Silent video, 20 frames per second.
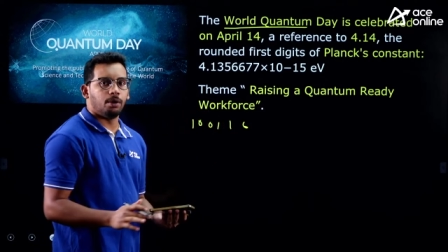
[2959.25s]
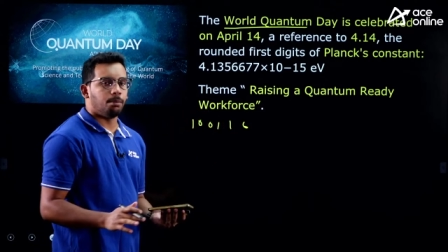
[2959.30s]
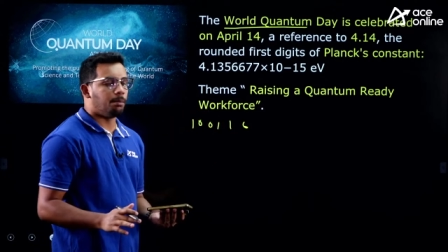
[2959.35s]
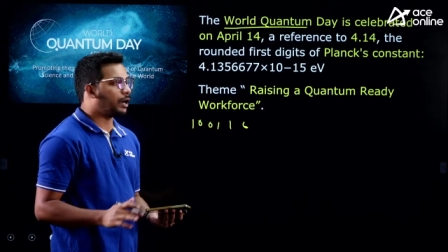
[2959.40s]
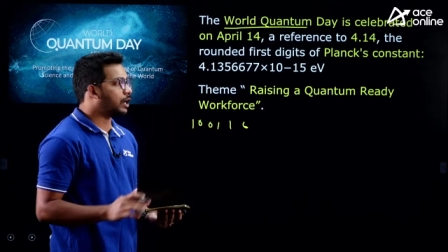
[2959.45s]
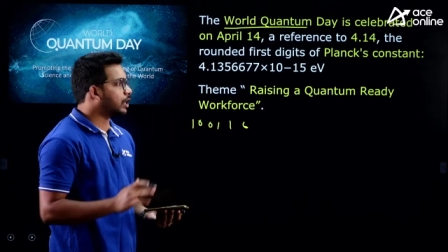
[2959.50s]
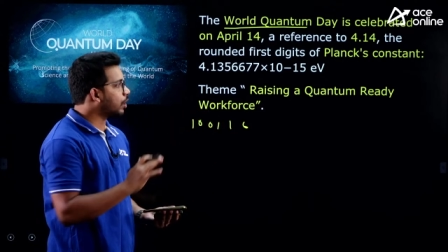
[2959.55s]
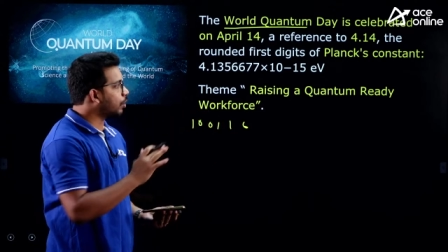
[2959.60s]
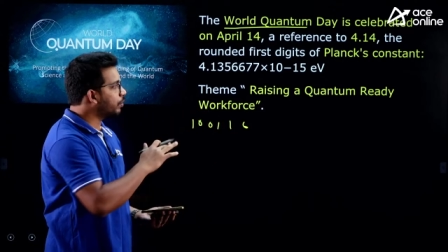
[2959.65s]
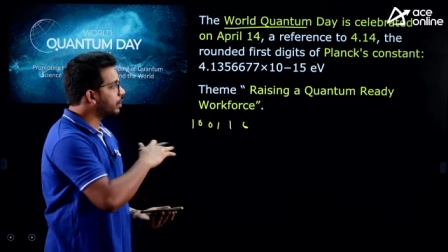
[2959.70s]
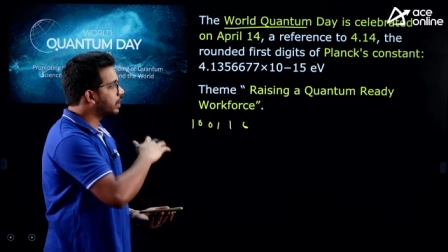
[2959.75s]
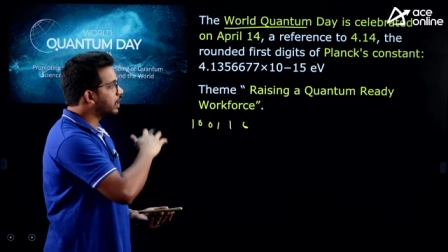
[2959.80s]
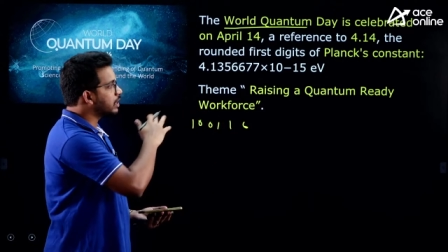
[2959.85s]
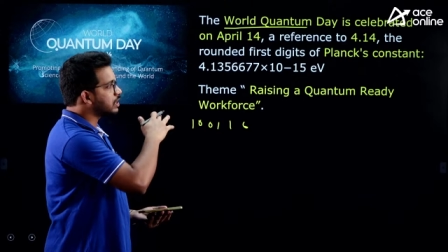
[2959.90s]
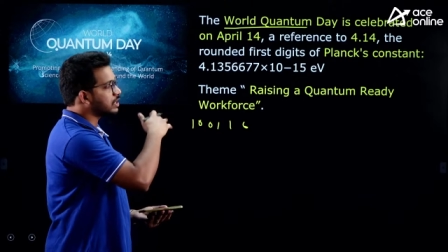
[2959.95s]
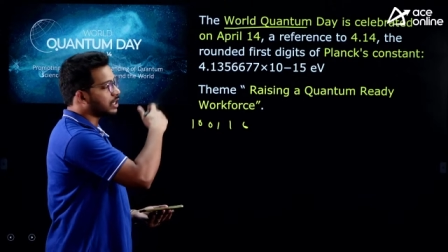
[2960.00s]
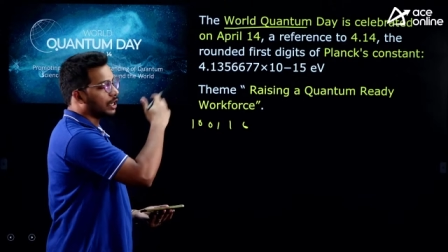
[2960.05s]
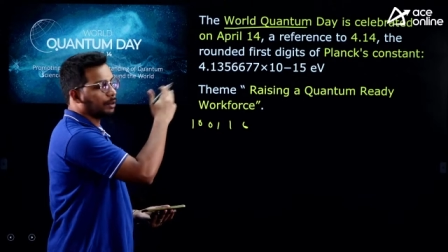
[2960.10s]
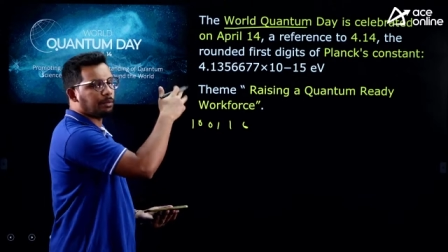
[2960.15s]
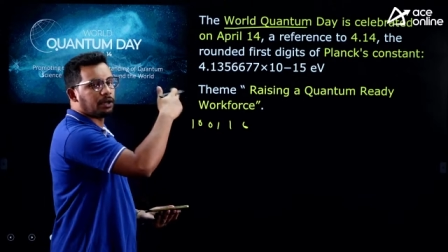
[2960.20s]
but now it
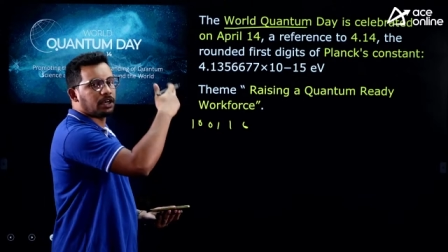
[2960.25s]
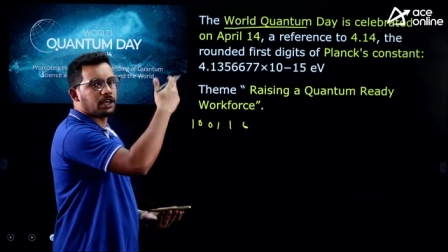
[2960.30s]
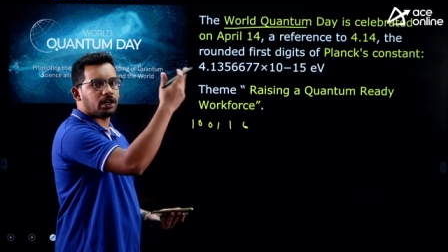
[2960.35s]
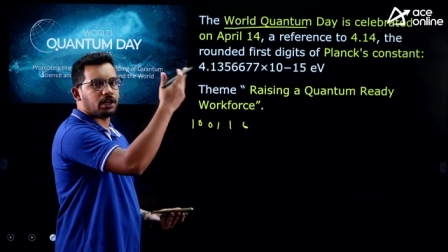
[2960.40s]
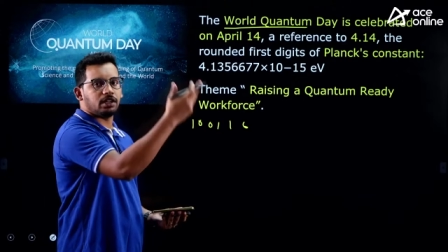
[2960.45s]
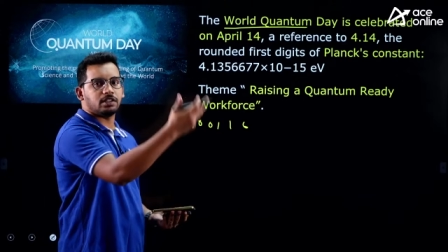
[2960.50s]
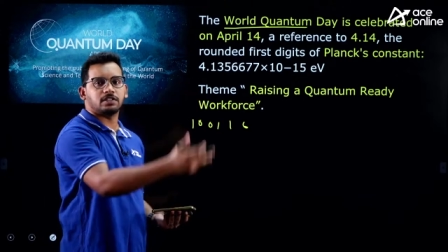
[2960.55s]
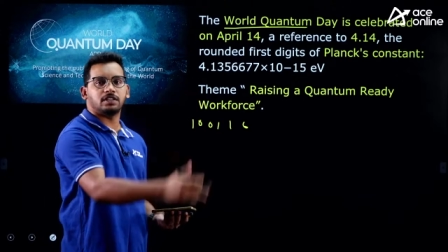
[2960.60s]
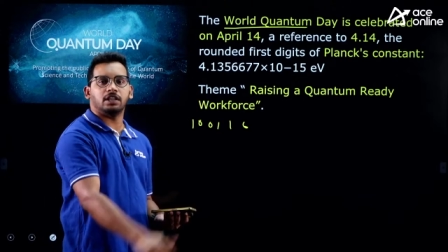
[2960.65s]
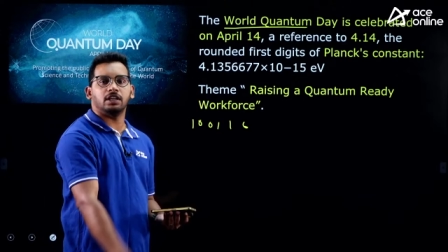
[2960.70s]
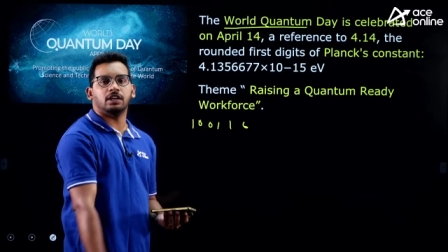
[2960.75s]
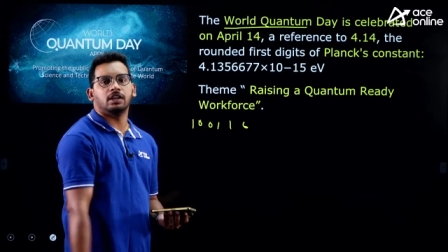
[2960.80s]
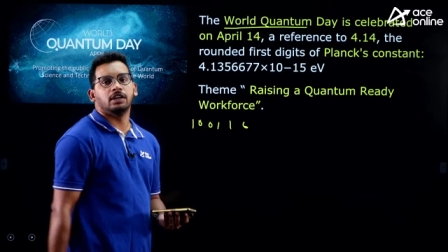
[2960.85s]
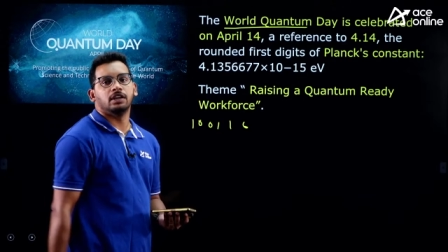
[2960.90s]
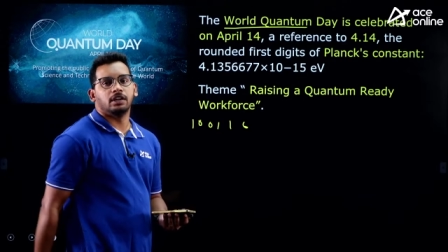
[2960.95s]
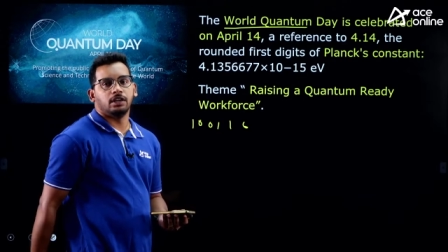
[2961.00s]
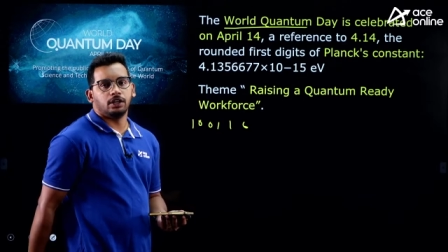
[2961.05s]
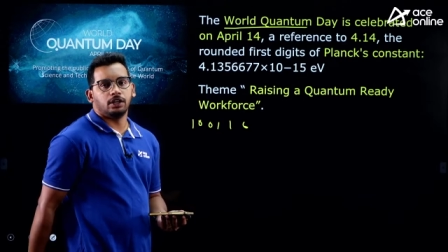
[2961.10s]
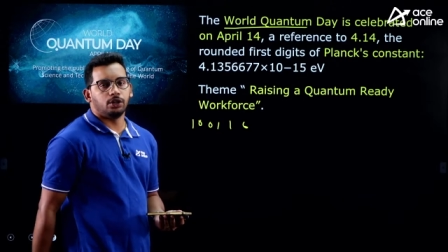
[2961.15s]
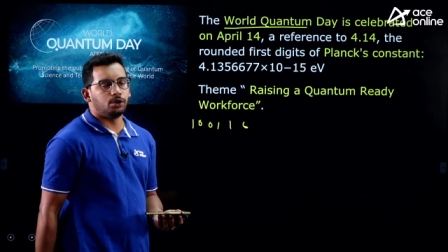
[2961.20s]
can simultaneously
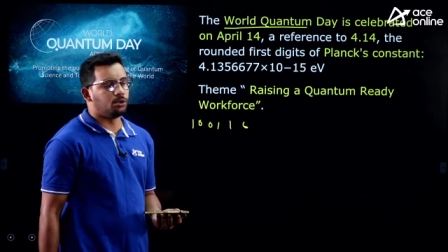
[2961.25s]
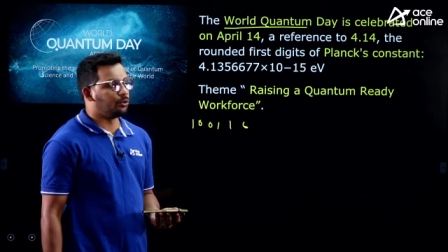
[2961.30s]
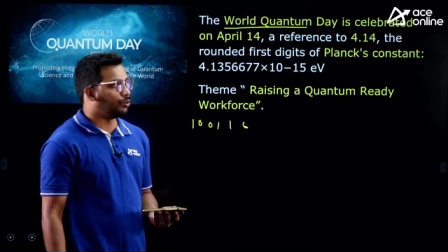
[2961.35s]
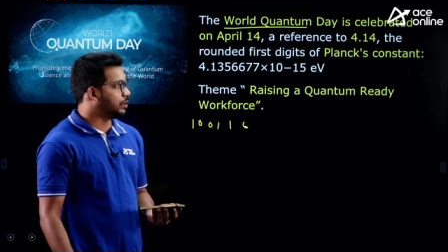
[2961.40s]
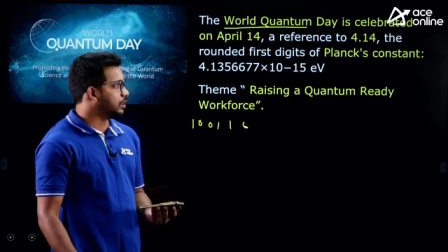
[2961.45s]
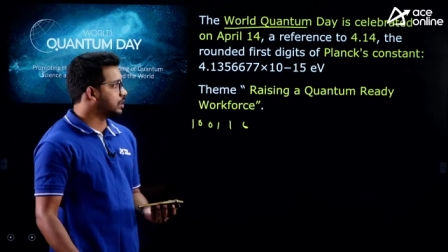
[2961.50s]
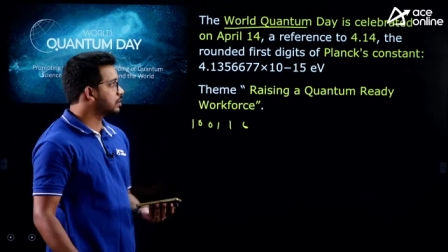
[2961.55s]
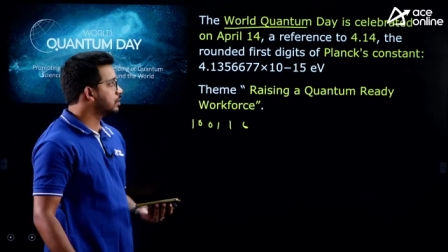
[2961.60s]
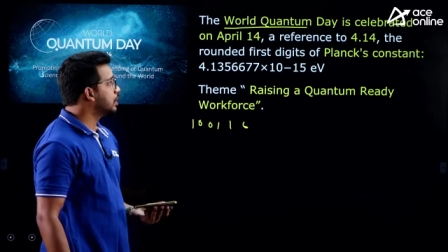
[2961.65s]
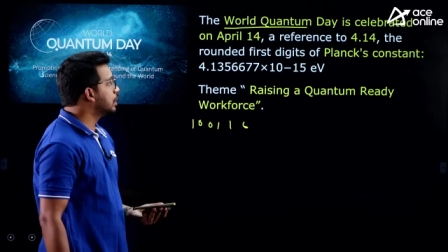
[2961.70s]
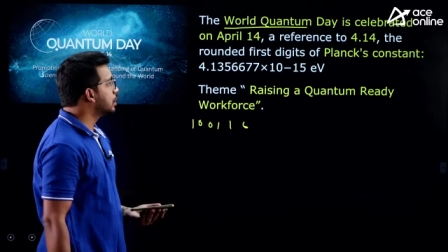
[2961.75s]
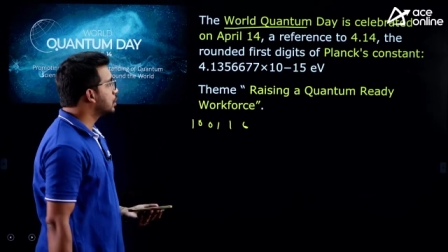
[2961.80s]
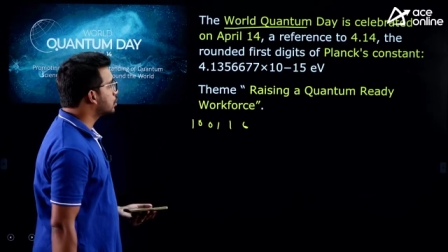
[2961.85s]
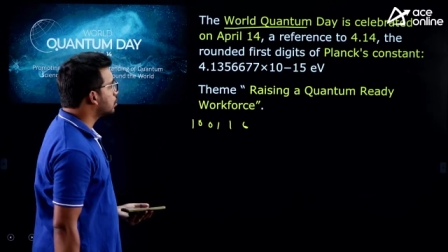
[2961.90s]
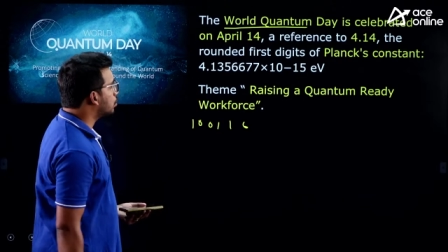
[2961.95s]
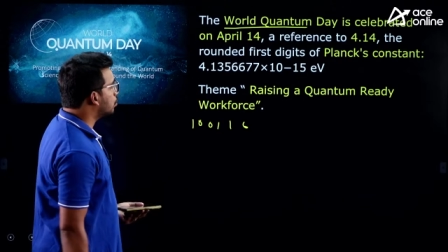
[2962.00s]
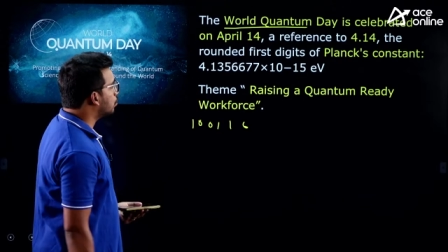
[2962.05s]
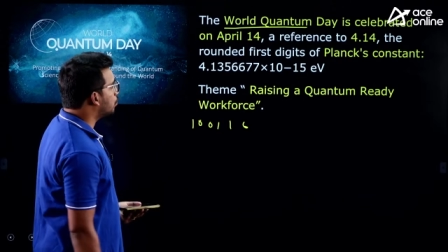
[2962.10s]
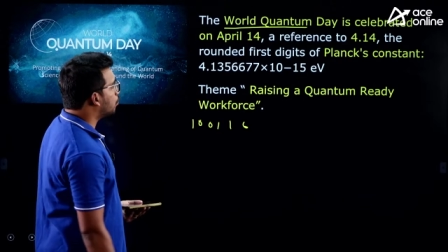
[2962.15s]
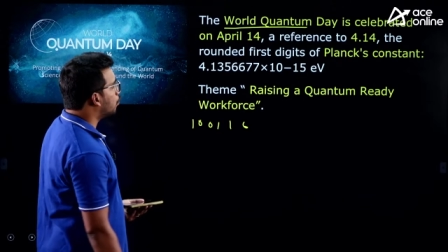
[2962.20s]
do this.
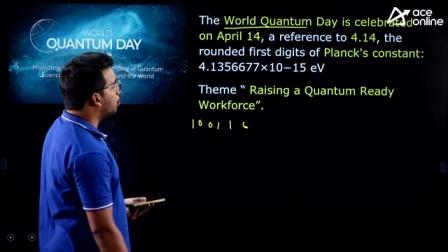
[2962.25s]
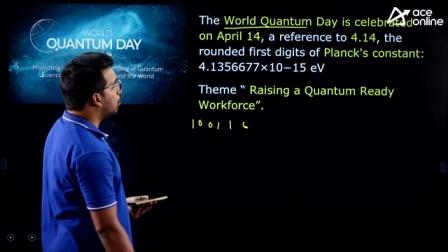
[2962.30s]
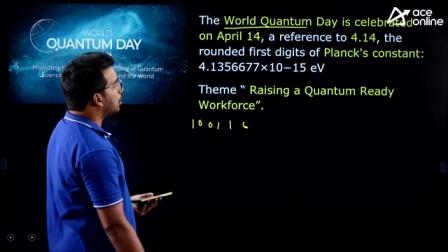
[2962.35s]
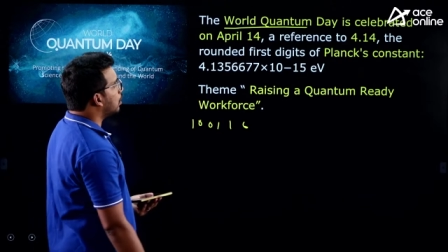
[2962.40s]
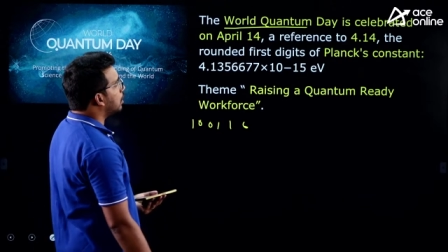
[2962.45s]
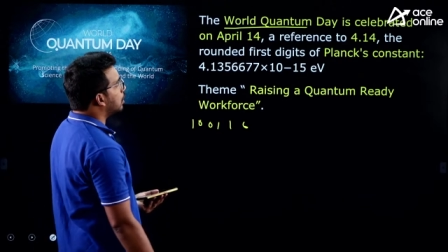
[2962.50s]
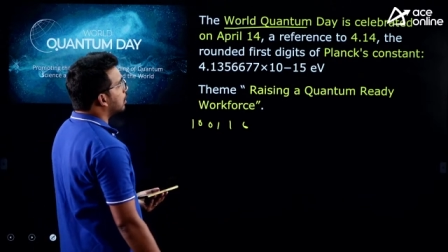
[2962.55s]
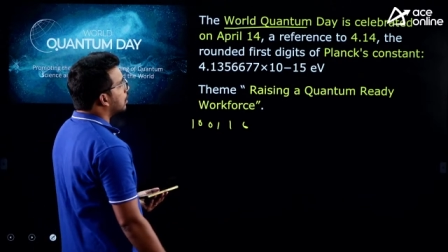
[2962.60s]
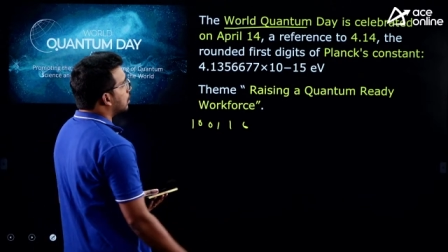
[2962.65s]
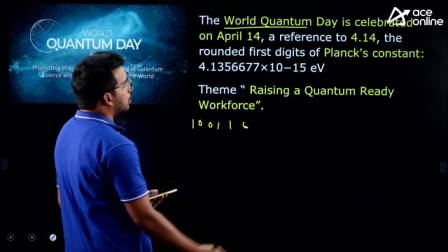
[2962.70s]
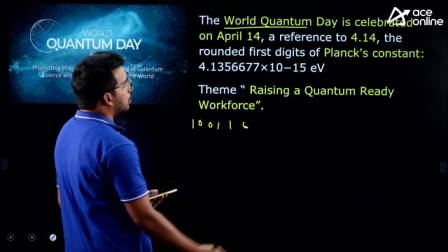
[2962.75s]
So, World